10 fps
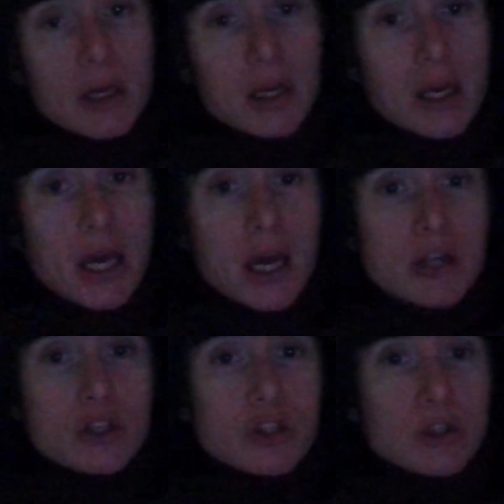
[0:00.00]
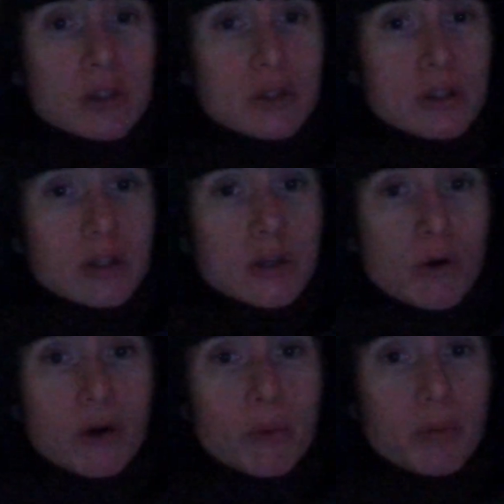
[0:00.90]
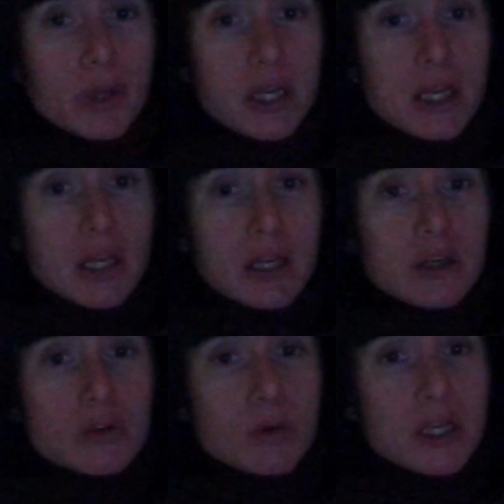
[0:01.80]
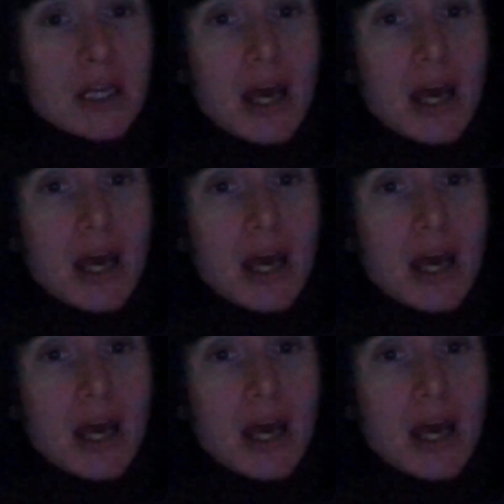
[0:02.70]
and just, you know, completing and doing